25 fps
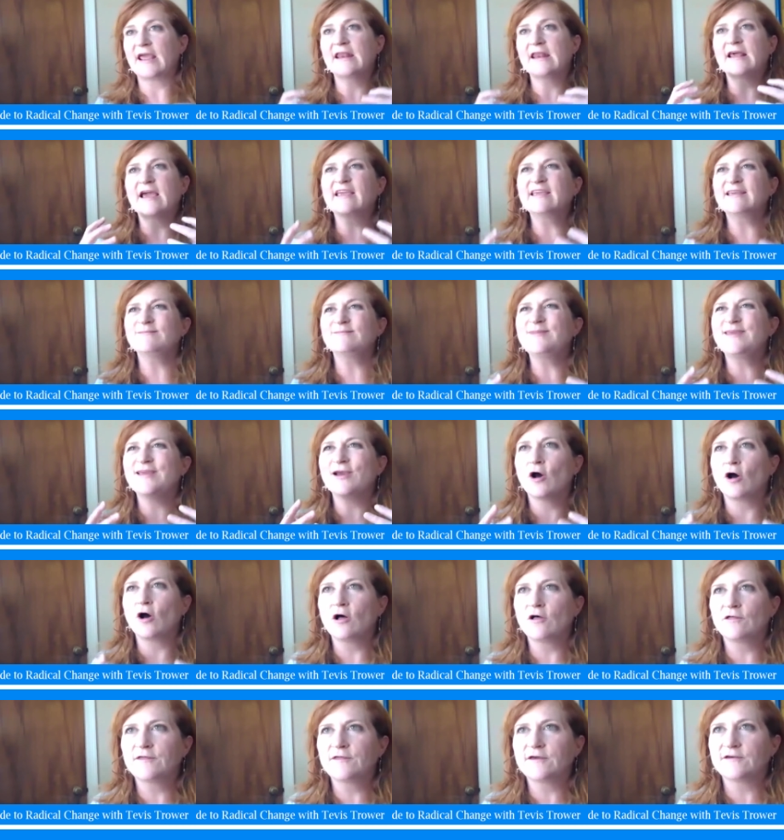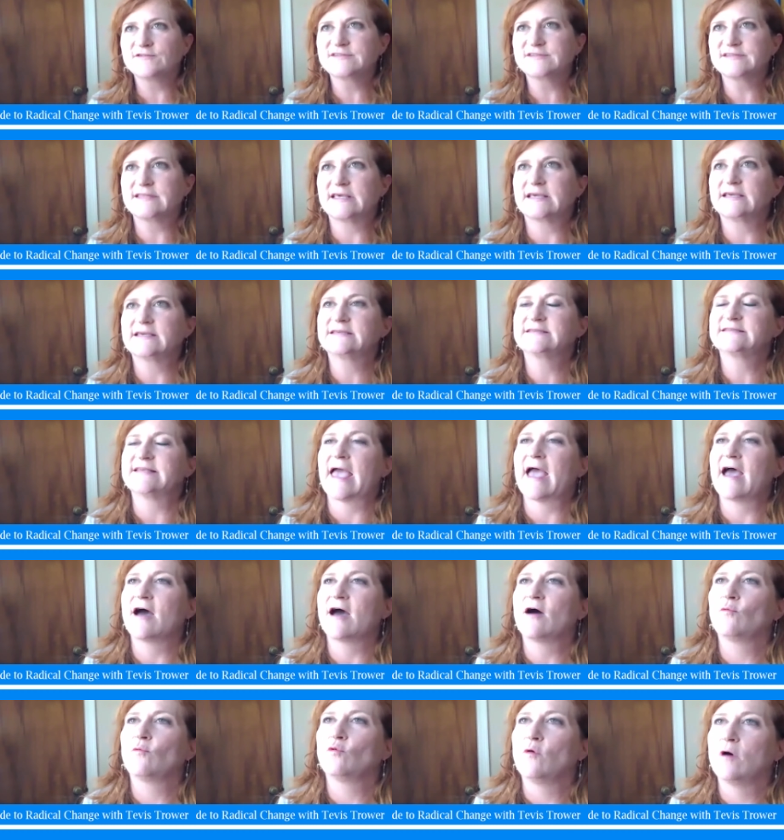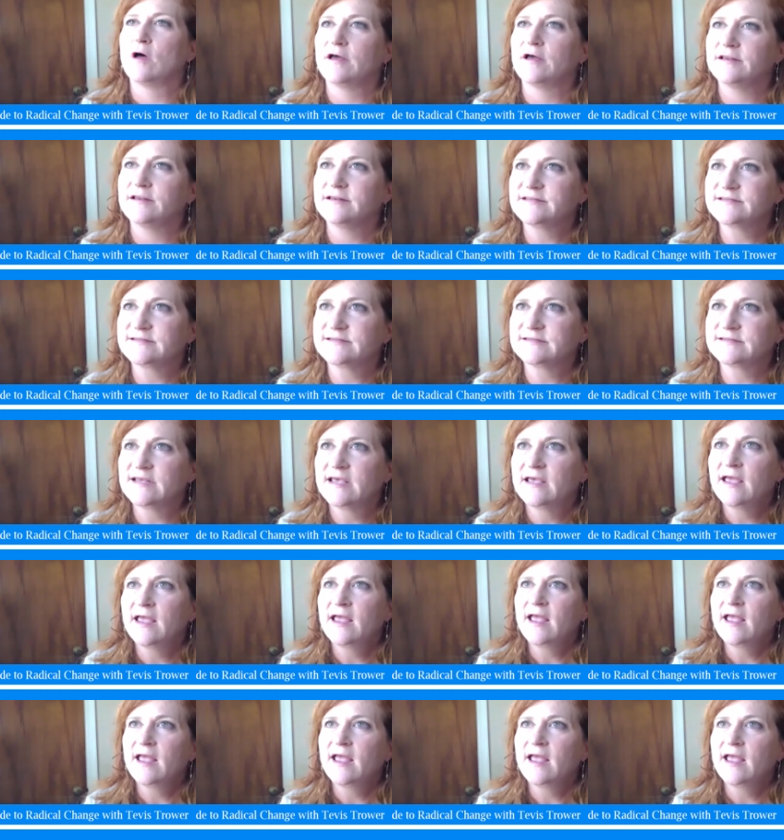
and I can be all those things at once.